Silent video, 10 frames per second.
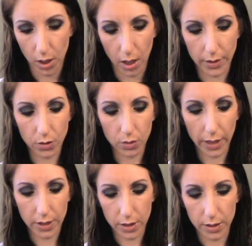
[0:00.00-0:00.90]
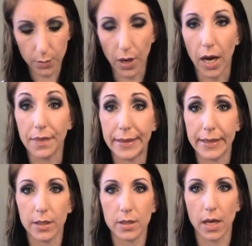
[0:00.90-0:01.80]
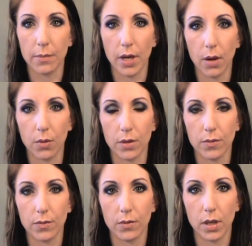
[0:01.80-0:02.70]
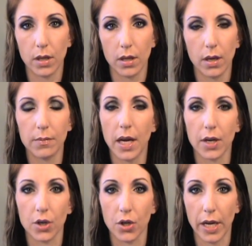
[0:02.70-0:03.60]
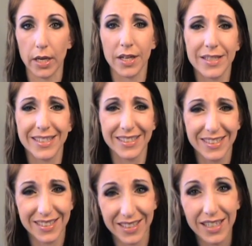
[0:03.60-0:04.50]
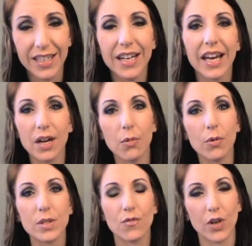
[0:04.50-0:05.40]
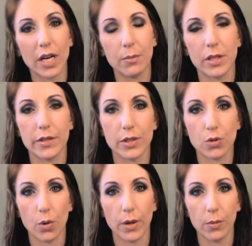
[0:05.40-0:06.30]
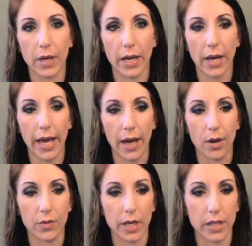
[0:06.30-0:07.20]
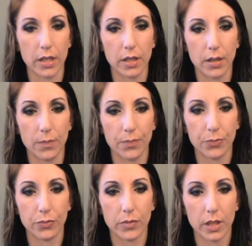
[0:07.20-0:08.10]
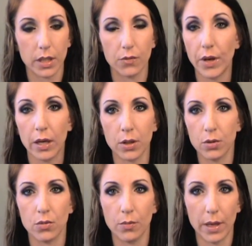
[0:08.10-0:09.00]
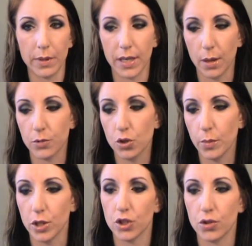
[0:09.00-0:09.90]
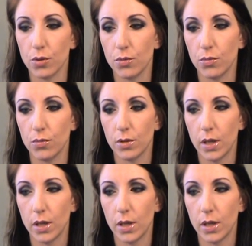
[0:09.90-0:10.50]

I don't like to depot things. I'm not good at it. And I'm always afraid I'm going to destroy what I have, and I value my makeup too much to